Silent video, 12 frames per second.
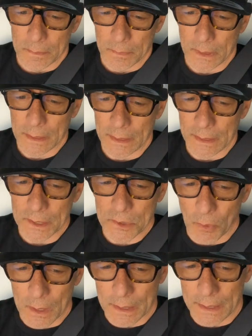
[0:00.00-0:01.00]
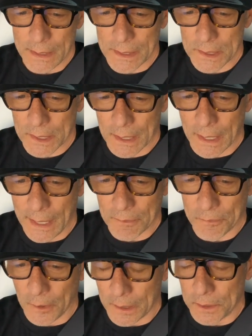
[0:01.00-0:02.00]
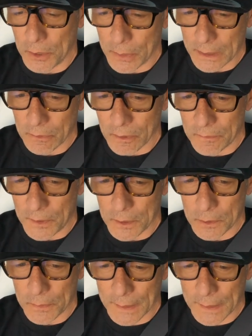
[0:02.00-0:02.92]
But it is what it is, and I had fun doing the review.